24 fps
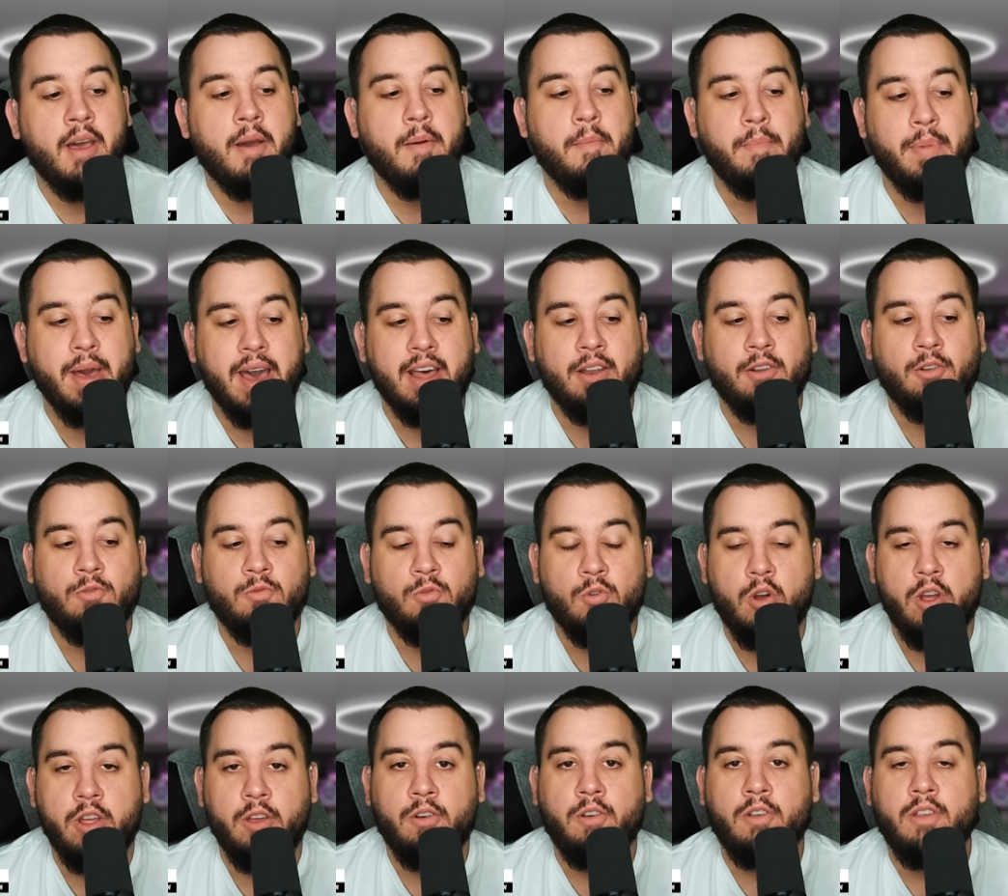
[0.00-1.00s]
Battle
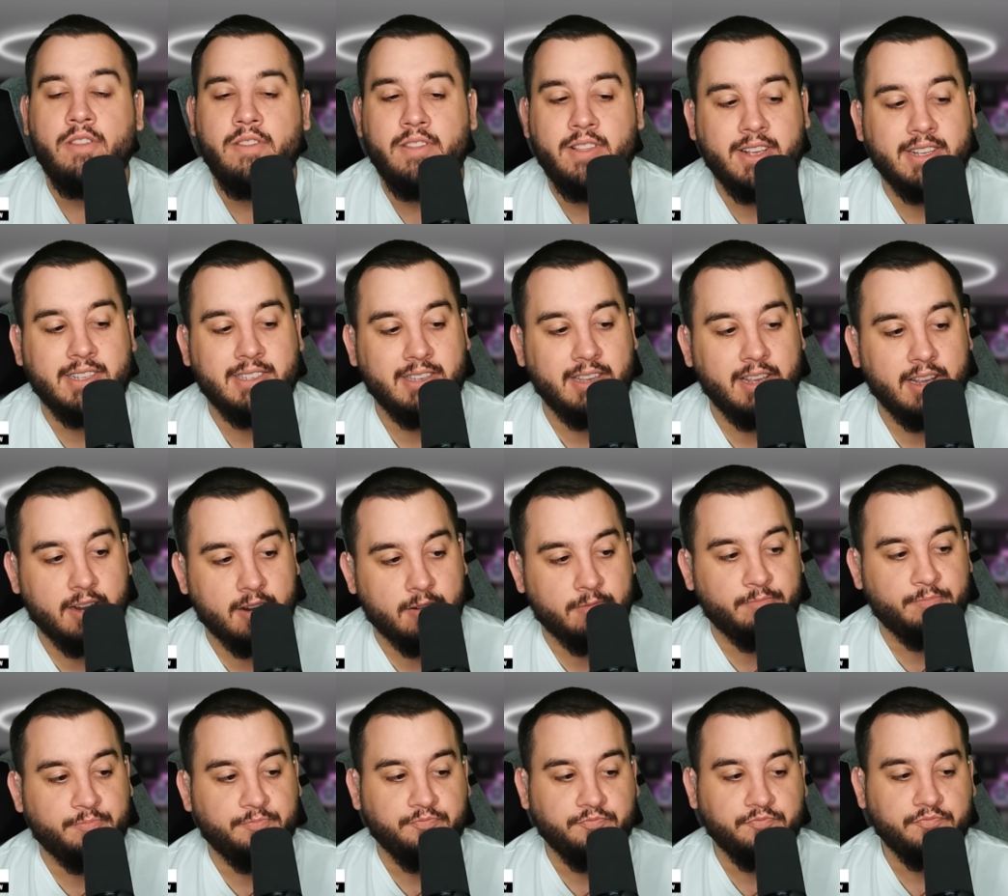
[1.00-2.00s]
Royal this year.
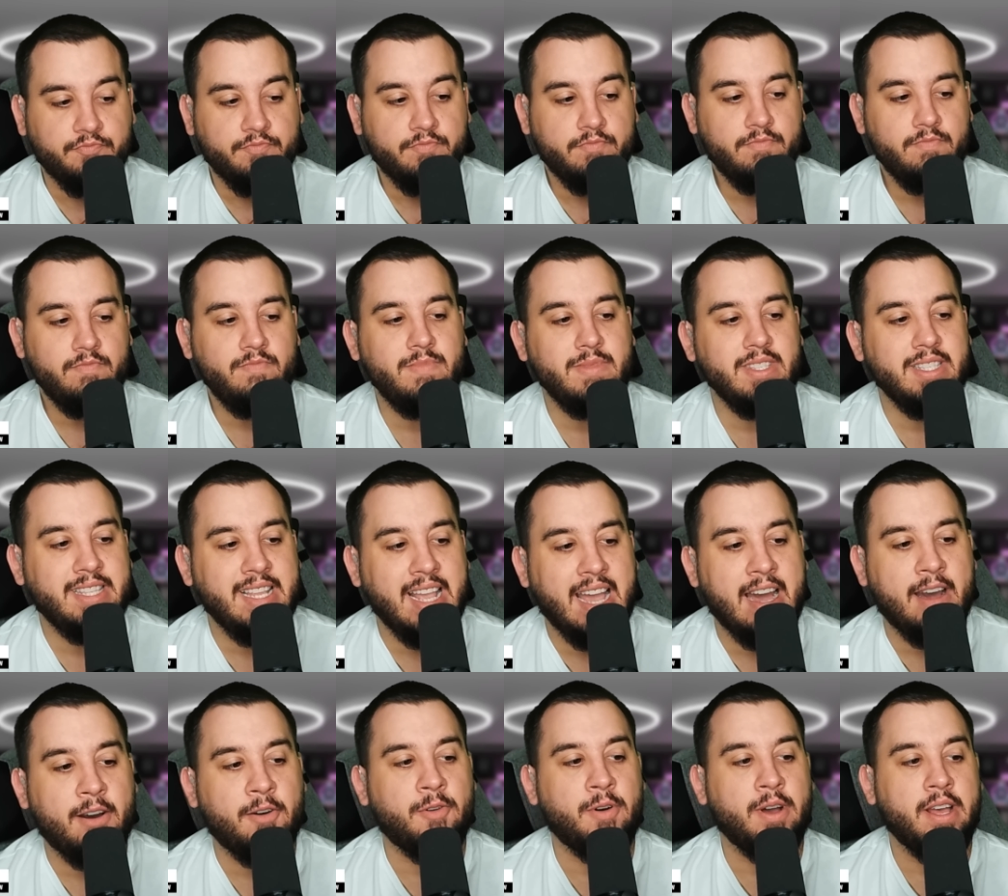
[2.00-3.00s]

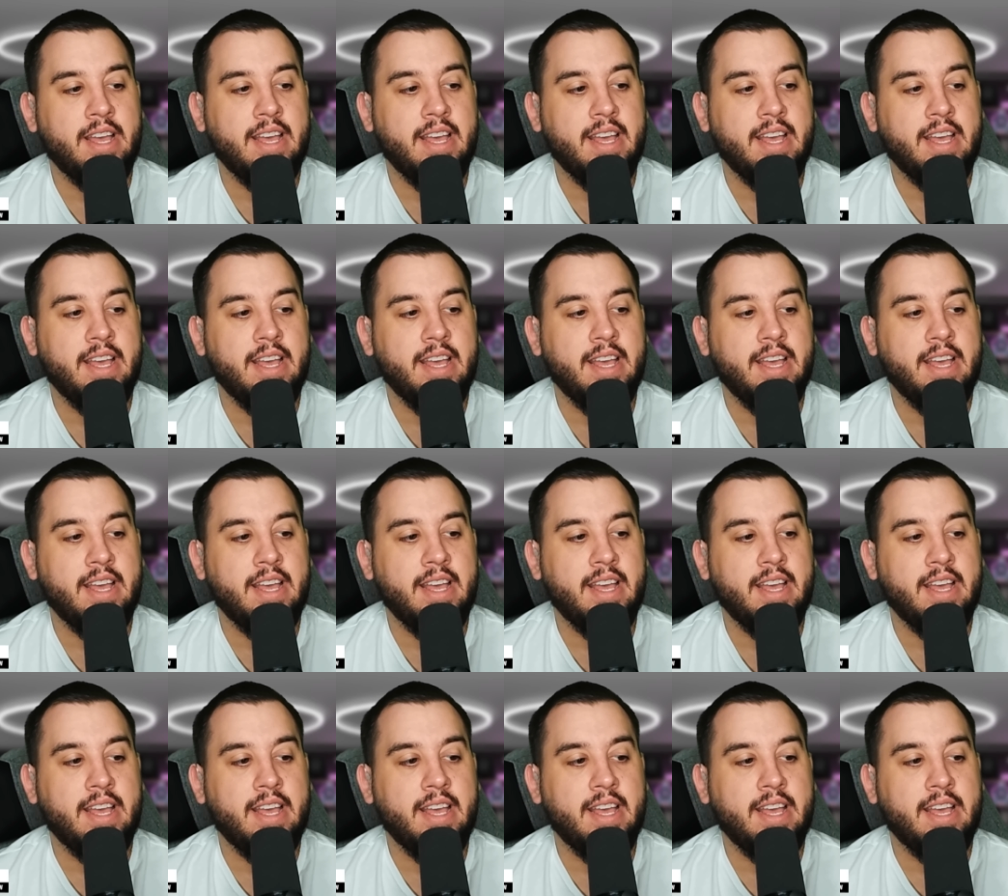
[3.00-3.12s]
Now,